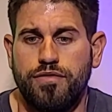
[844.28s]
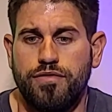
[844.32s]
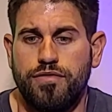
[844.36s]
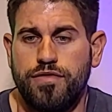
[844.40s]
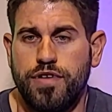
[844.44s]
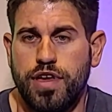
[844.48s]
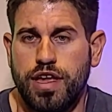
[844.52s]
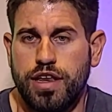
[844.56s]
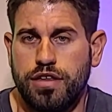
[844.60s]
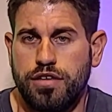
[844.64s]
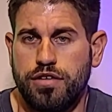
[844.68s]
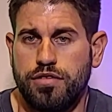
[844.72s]

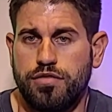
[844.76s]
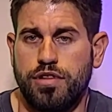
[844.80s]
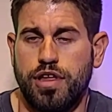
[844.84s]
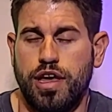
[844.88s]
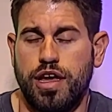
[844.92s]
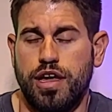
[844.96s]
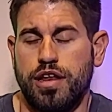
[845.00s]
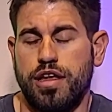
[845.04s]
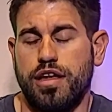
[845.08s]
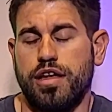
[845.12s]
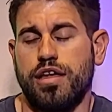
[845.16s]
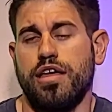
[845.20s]
Venue
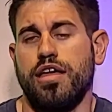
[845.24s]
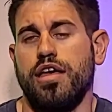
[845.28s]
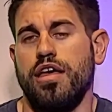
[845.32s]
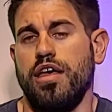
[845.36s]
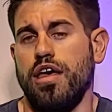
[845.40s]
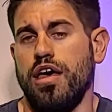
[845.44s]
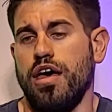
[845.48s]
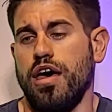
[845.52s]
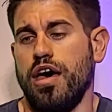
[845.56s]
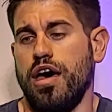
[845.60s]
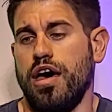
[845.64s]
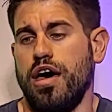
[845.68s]
Lighting,
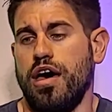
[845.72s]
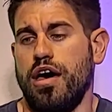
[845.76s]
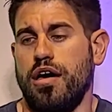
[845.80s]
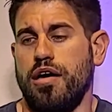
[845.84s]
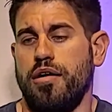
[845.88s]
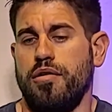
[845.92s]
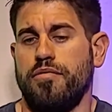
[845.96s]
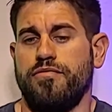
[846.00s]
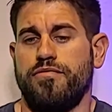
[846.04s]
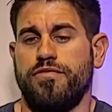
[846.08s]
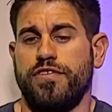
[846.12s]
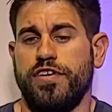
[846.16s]

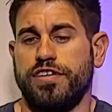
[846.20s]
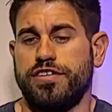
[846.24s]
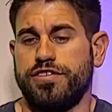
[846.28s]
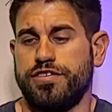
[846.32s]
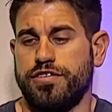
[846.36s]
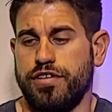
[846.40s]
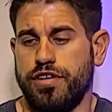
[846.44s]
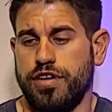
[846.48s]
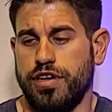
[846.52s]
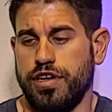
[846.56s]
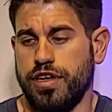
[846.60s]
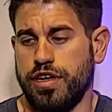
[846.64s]

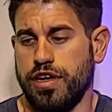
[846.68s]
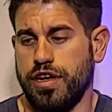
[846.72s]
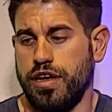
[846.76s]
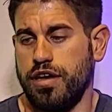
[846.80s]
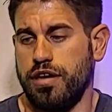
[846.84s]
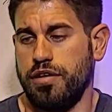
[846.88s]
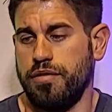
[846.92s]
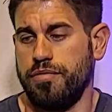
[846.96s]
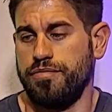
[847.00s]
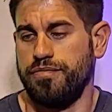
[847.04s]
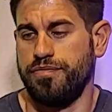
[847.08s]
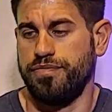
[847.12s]
featuring
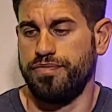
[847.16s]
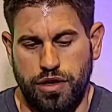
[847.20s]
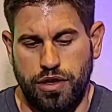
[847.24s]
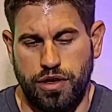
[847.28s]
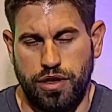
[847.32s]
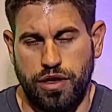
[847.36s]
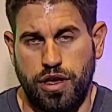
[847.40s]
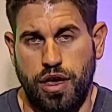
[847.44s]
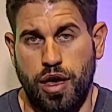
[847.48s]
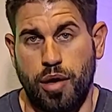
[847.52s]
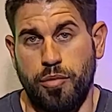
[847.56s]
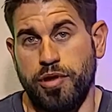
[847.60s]

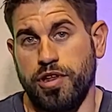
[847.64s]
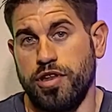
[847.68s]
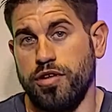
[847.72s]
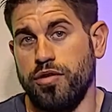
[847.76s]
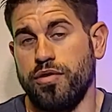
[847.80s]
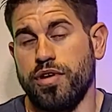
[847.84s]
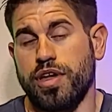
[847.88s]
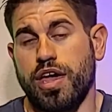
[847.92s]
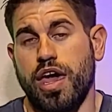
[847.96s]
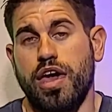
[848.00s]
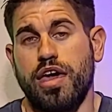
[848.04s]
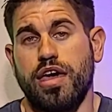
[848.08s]
I'll be
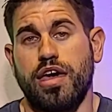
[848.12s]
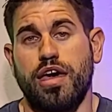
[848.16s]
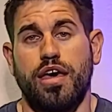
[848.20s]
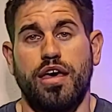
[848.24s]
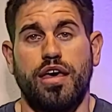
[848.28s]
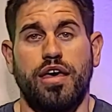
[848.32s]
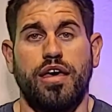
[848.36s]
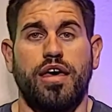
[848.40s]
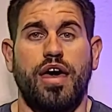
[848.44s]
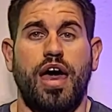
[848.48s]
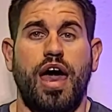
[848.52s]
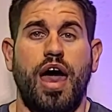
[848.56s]
doing
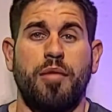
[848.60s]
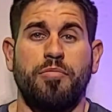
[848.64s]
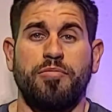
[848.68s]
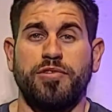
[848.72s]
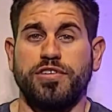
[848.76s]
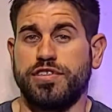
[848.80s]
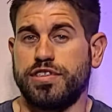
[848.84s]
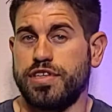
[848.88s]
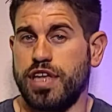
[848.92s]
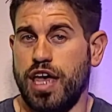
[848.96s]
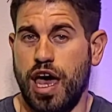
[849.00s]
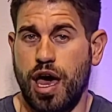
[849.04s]
a
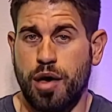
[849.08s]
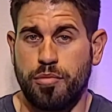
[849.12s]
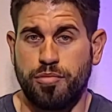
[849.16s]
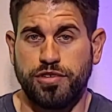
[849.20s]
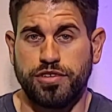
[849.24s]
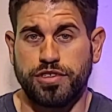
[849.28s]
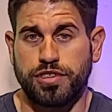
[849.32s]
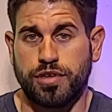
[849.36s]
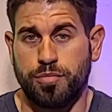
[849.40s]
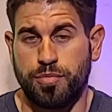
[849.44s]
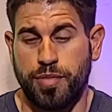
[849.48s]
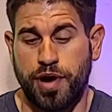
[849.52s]
apples to
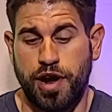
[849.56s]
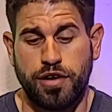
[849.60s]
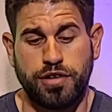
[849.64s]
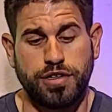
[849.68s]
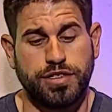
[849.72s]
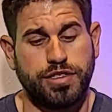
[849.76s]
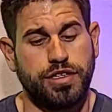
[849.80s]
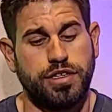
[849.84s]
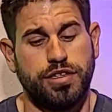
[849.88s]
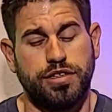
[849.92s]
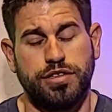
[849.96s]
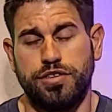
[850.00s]
apples
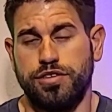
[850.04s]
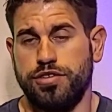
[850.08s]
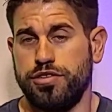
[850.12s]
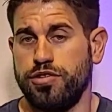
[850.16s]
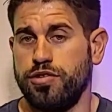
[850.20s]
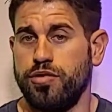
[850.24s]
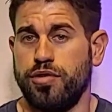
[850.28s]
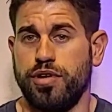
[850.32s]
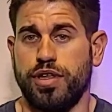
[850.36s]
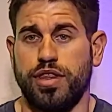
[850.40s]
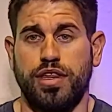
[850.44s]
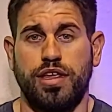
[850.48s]
comparison,
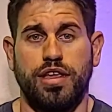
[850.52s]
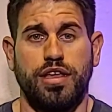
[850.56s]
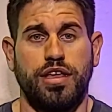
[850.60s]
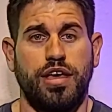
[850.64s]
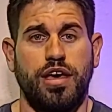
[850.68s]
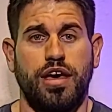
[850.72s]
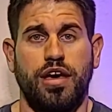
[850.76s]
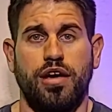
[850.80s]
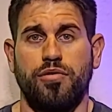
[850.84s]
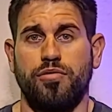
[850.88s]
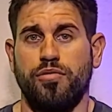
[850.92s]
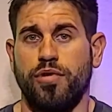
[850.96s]
doing
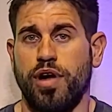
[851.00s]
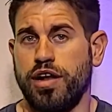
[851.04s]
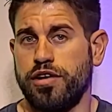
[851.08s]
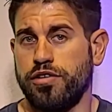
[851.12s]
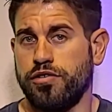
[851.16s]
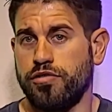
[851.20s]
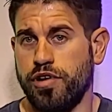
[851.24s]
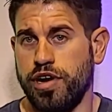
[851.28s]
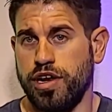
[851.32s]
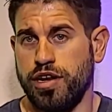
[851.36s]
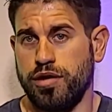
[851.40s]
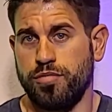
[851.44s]
the red,
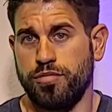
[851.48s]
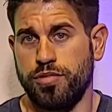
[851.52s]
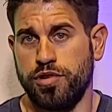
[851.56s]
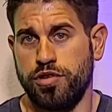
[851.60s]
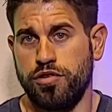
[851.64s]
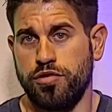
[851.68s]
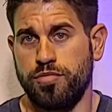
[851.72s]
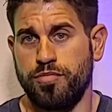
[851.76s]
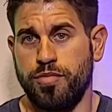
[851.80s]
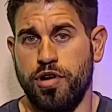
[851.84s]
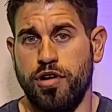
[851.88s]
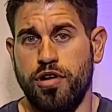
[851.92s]
green, and
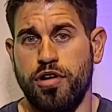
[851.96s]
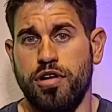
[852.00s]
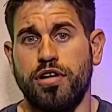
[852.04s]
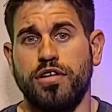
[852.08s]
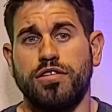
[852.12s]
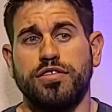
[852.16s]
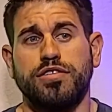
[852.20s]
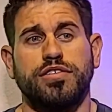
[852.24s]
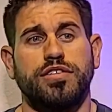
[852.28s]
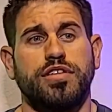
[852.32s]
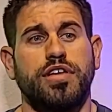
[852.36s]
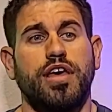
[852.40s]
blue
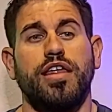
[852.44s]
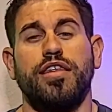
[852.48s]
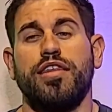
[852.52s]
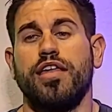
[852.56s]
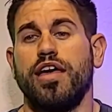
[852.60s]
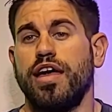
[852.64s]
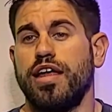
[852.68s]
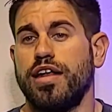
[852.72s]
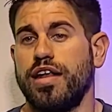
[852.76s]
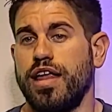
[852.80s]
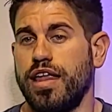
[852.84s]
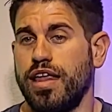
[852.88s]
pars, and
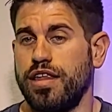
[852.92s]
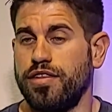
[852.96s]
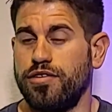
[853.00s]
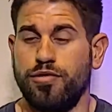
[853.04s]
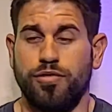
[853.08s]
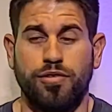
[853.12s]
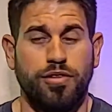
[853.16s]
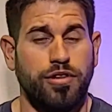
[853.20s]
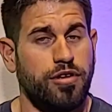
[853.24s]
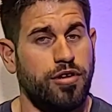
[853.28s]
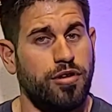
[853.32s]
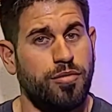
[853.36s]
then
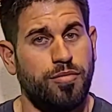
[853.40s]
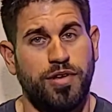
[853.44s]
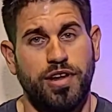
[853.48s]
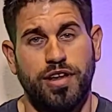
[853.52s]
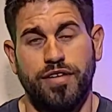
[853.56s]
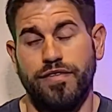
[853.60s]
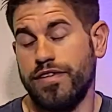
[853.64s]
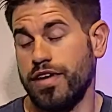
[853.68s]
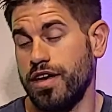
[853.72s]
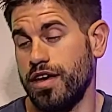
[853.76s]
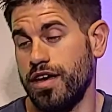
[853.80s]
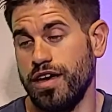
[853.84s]
do a little bit
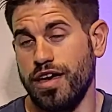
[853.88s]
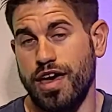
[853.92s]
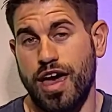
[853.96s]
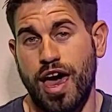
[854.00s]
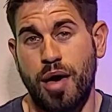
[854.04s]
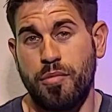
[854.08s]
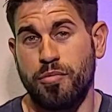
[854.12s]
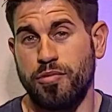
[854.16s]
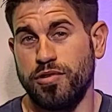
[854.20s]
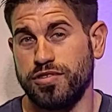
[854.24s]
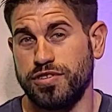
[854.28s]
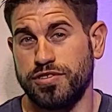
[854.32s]
of
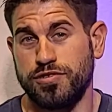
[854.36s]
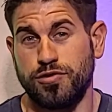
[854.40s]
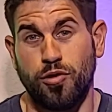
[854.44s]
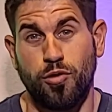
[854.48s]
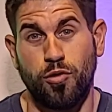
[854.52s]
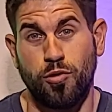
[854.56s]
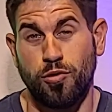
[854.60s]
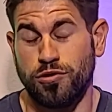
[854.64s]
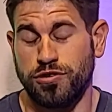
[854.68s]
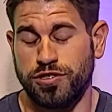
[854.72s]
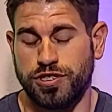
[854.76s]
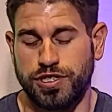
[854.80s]
apples to
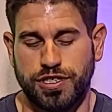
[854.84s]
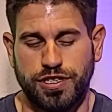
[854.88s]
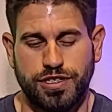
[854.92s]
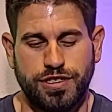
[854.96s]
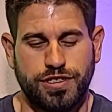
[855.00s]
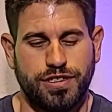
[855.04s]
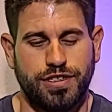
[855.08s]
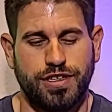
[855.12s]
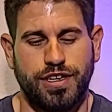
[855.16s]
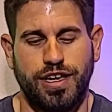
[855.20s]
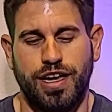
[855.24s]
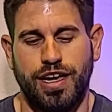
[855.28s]

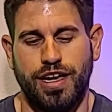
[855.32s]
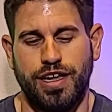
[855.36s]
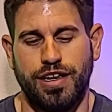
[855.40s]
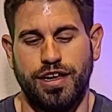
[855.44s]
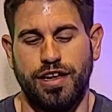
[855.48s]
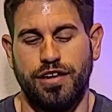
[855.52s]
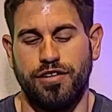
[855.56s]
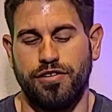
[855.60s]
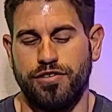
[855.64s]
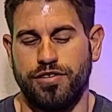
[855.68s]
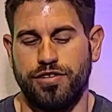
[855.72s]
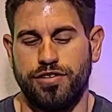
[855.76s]
oranges and
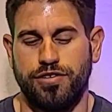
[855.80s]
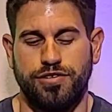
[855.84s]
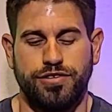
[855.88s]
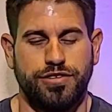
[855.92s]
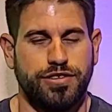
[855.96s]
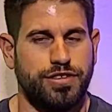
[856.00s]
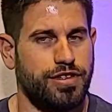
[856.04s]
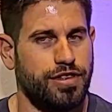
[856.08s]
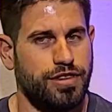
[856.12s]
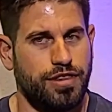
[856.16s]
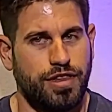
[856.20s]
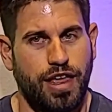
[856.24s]

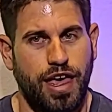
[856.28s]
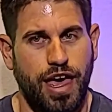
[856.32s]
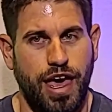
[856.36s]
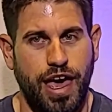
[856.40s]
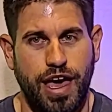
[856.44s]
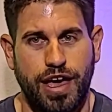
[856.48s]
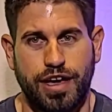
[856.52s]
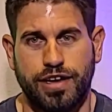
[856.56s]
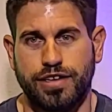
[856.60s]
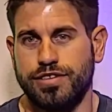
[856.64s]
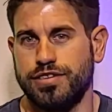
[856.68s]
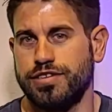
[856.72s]
introduce
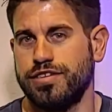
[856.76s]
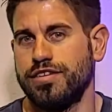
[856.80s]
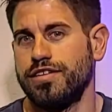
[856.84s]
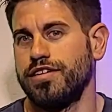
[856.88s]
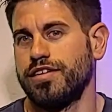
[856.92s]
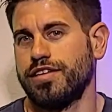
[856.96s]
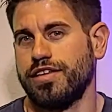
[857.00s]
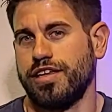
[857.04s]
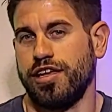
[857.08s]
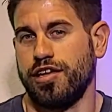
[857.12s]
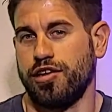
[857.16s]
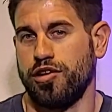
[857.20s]
hex
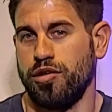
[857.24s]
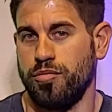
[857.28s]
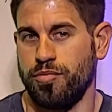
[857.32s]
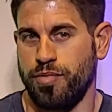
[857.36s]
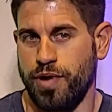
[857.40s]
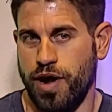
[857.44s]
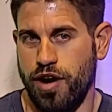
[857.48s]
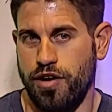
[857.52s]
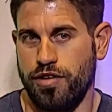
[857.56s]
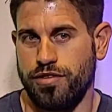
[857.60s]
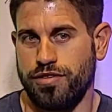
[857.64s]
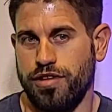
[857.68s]
and
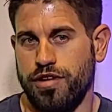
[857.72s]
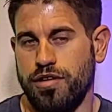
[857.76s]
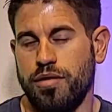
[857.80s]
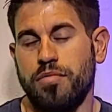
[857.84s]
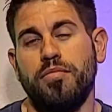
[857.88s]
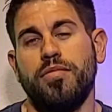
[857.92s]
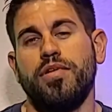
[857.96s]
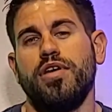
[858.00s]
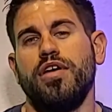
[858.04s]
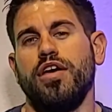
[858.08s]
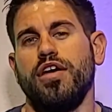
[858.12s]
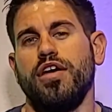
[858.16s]
compare them